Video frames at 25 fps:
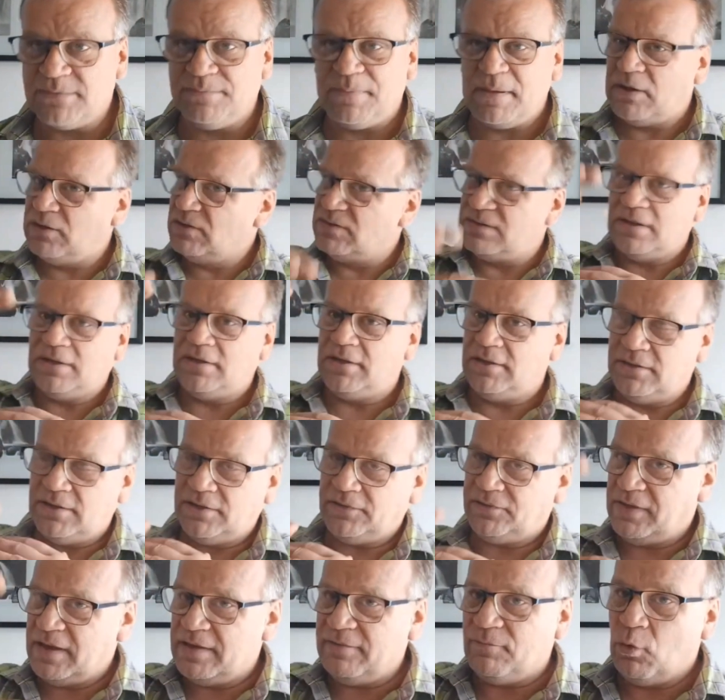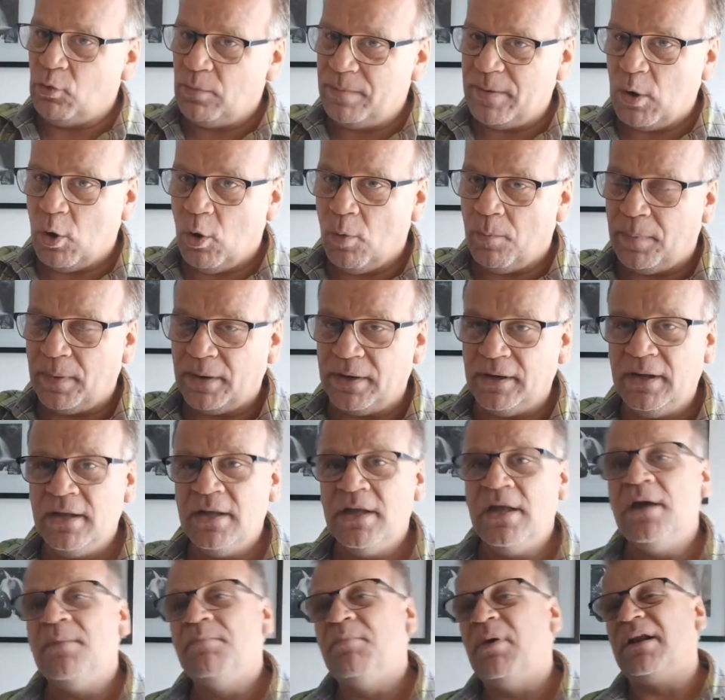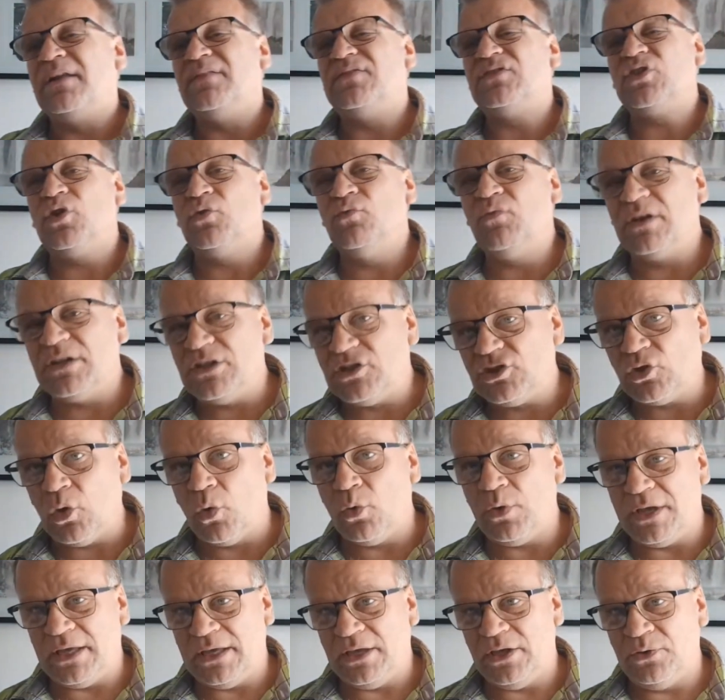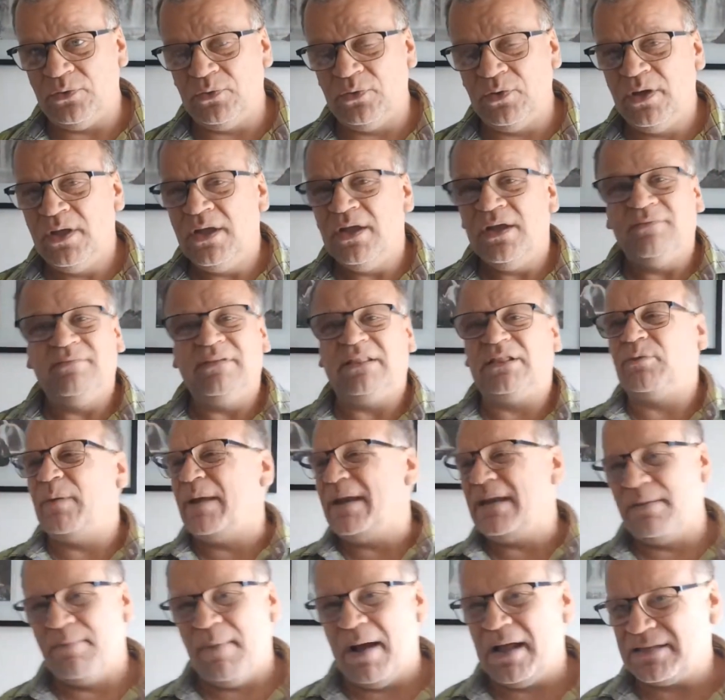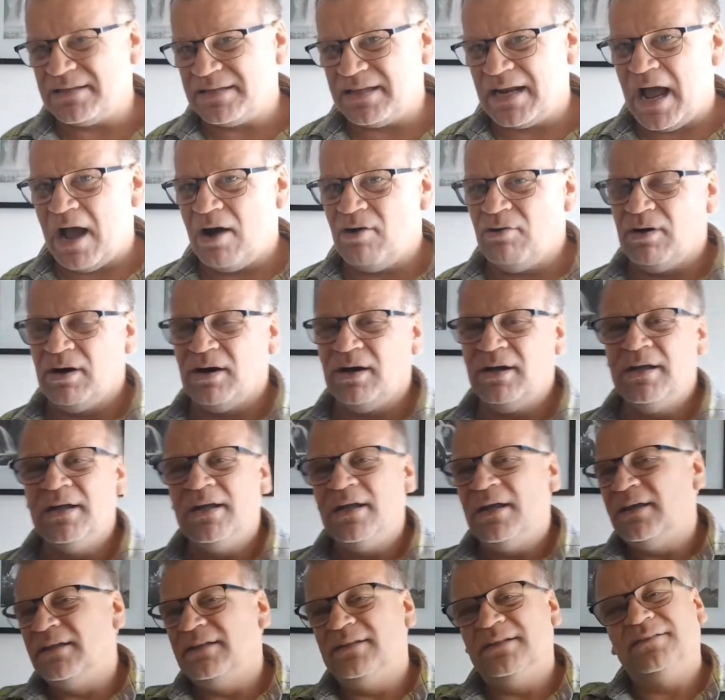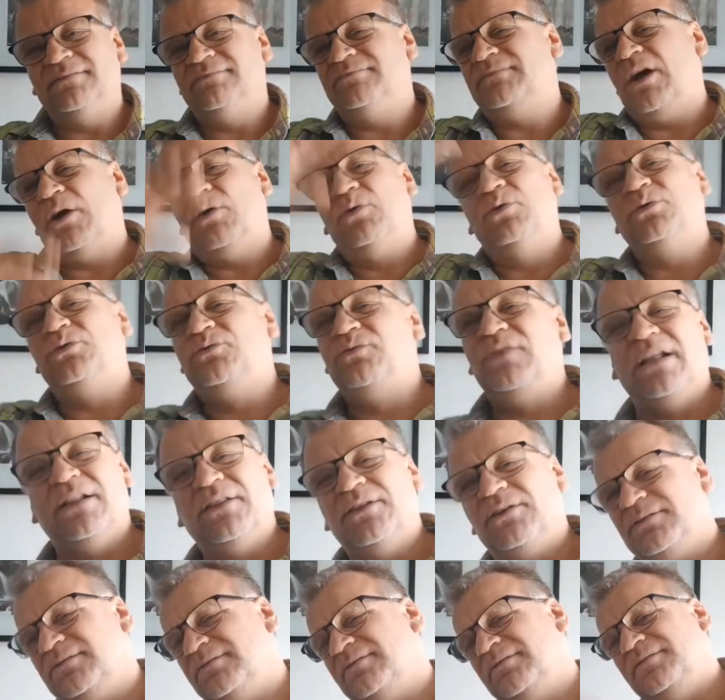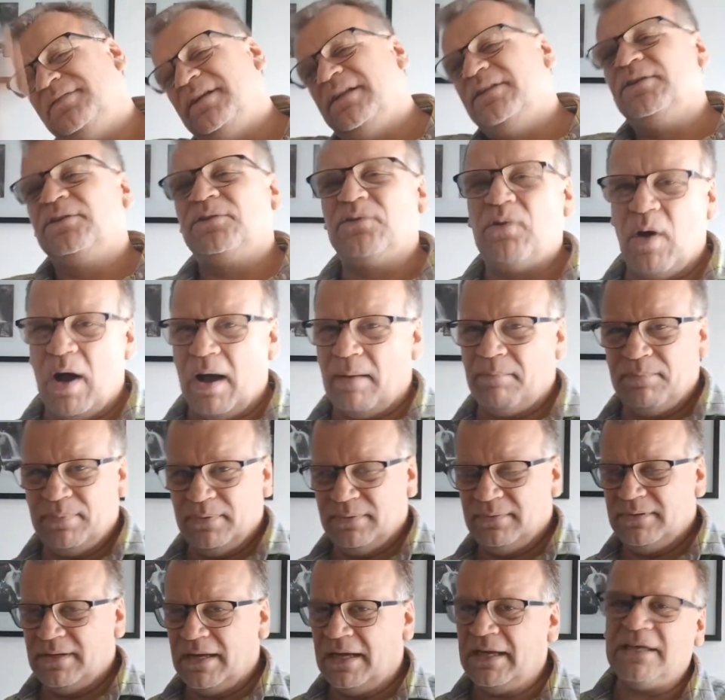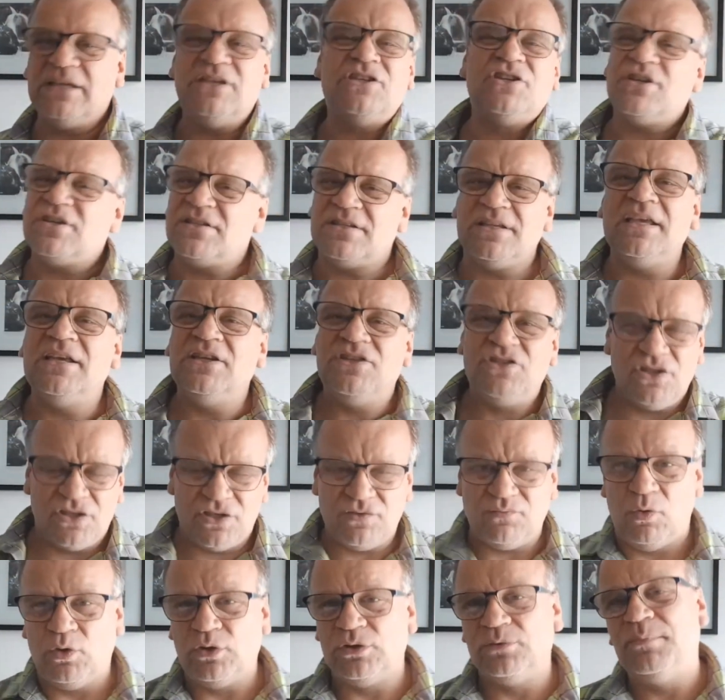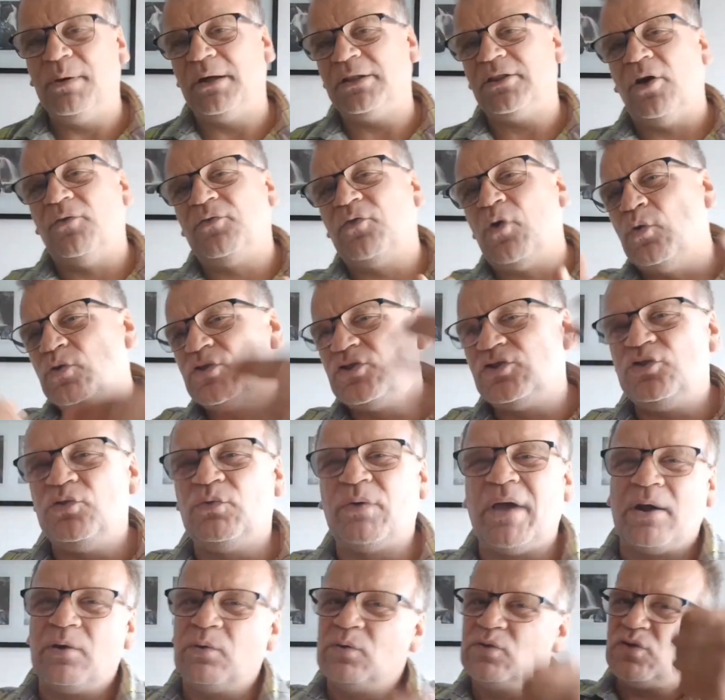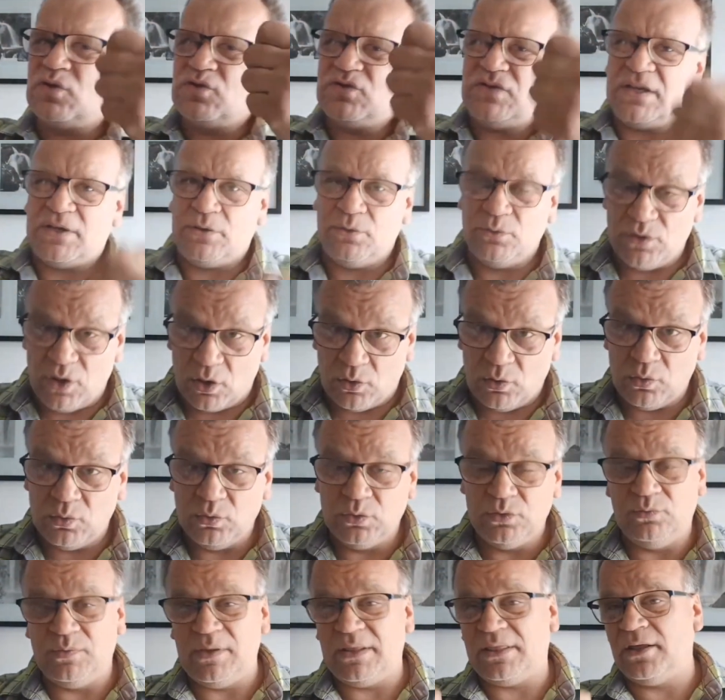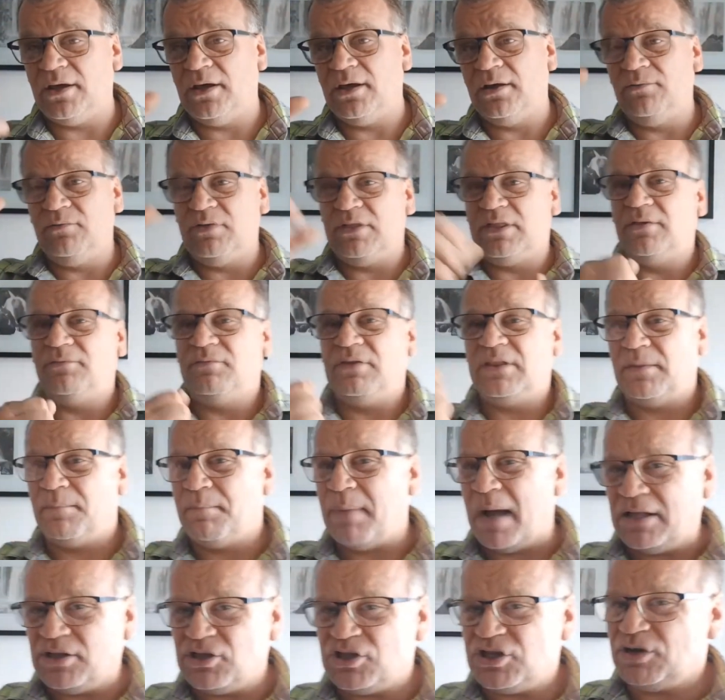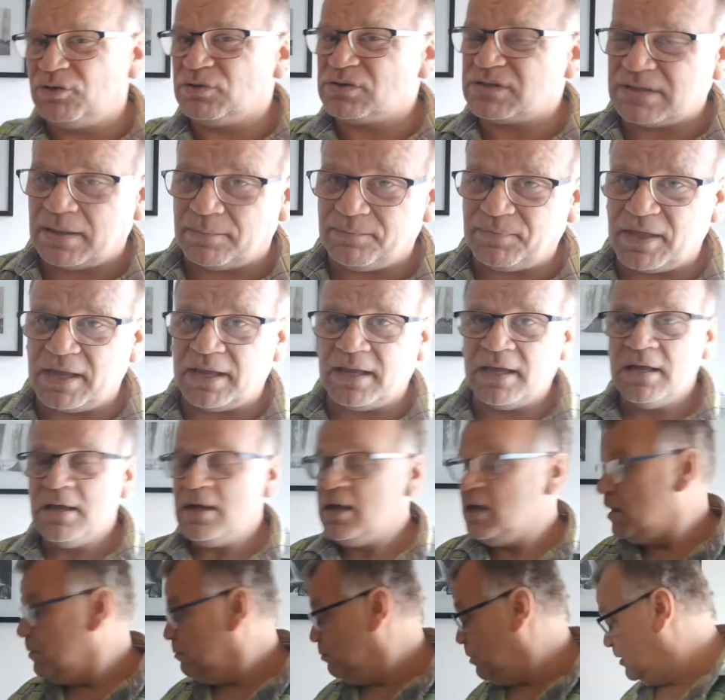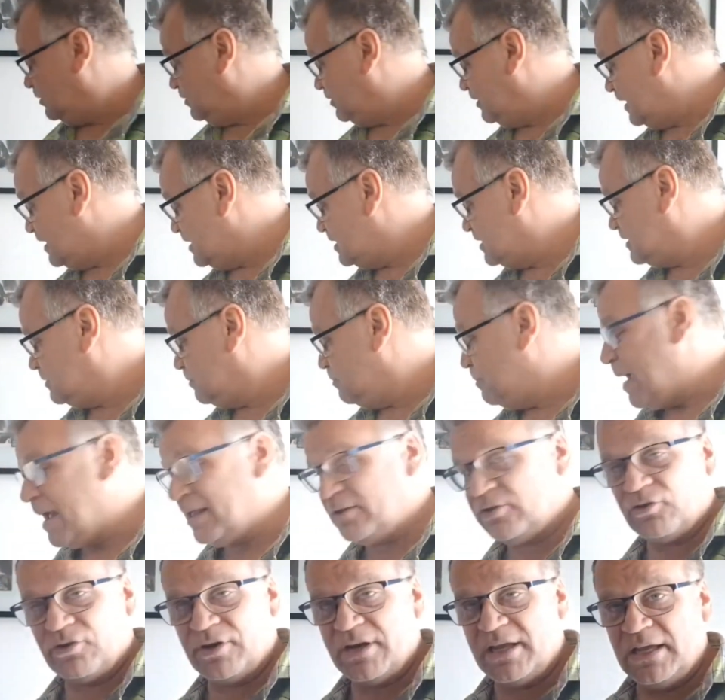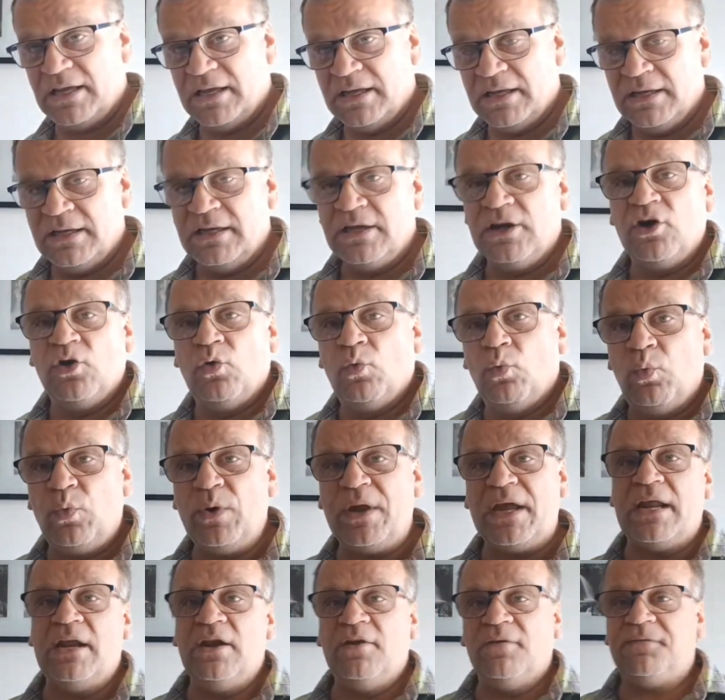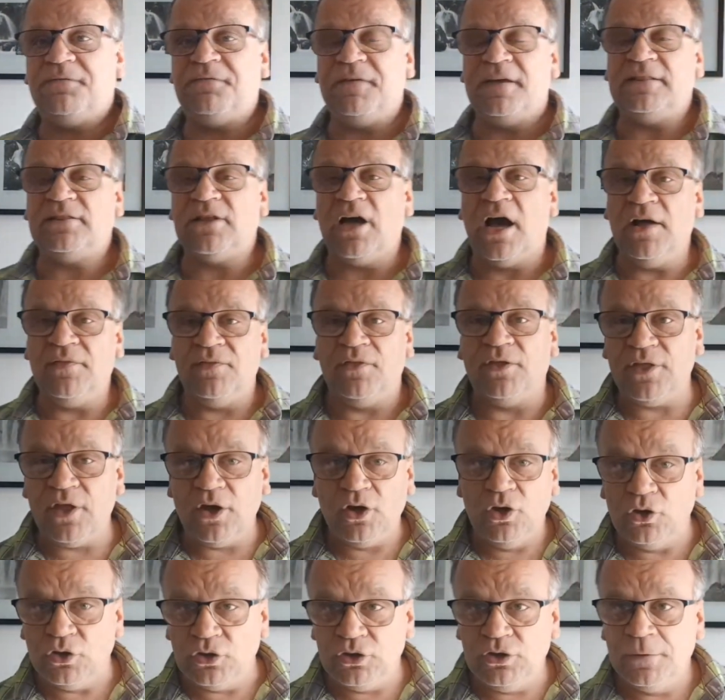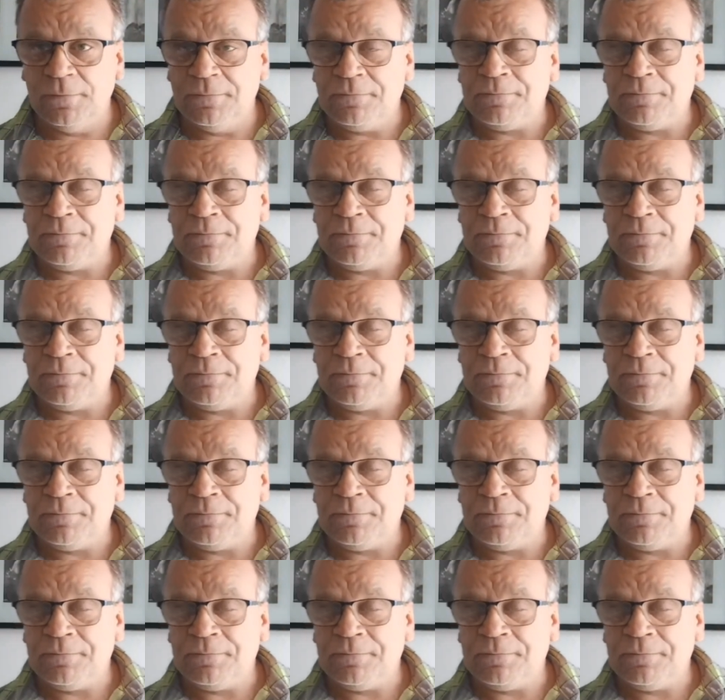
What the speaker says: because the thing will be open, but if someone is towing you with 20 miles an hour, the hood will not go up. It just won't. But of course, you can also secure the hood with a bungee or something. But this battery will fit under the hood